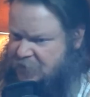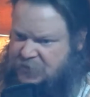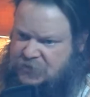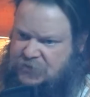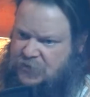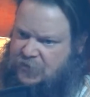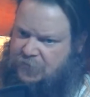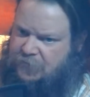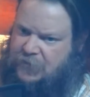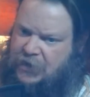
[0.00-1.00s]
is,
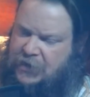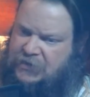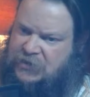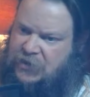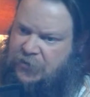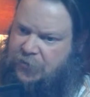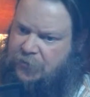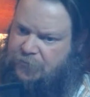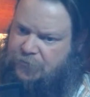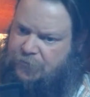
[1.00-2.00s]
I guess,
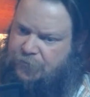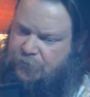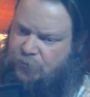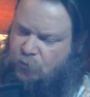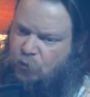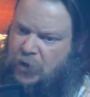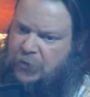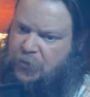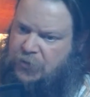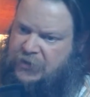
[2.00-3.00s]
another way
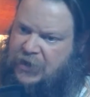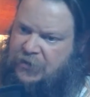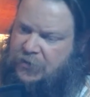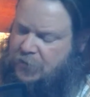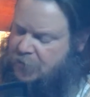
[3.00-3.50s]
to put that.